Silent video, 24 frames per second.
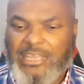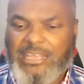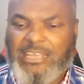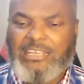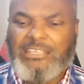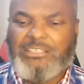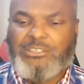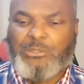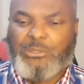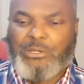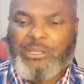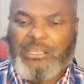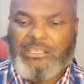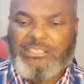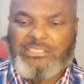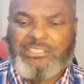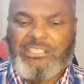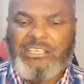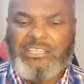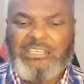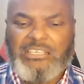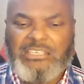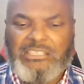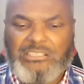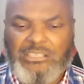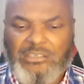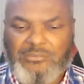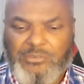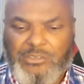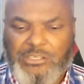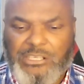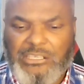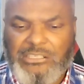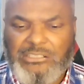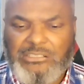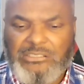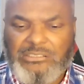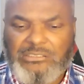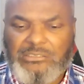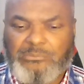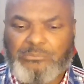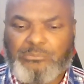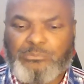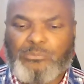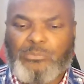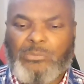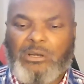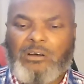Edrei, cities of
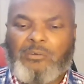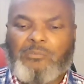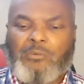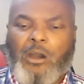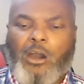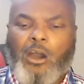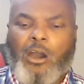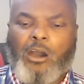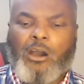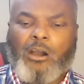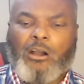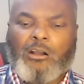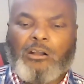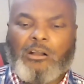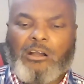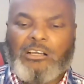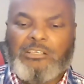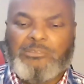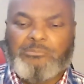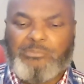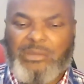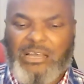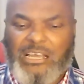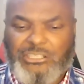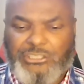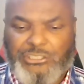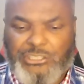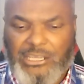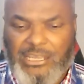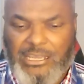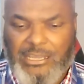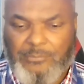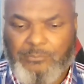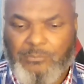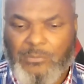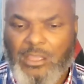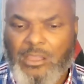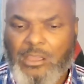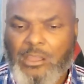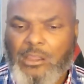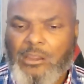kingdom of Og in Bashan.